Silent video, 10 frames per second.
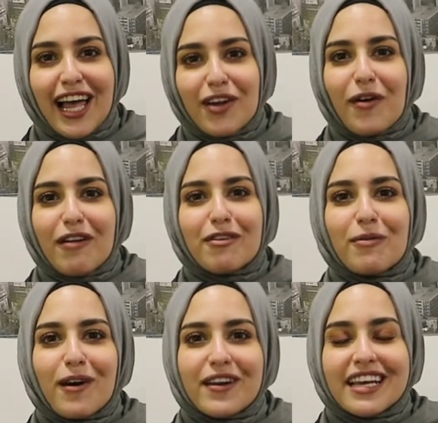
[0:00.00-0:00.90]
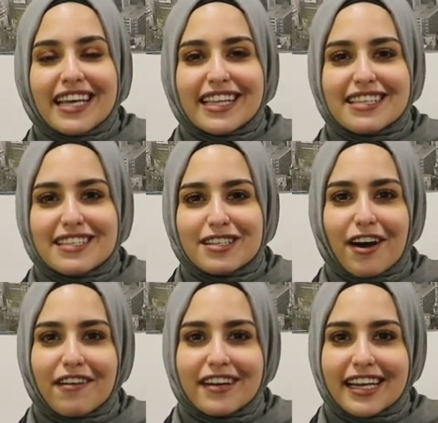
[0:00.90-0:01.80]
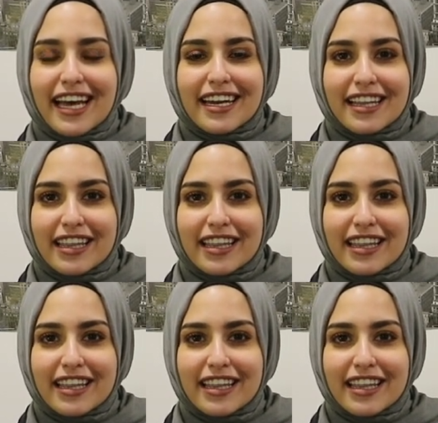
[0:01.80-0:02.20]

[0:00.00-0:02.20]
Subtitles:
Hello everyone, this is Yara again.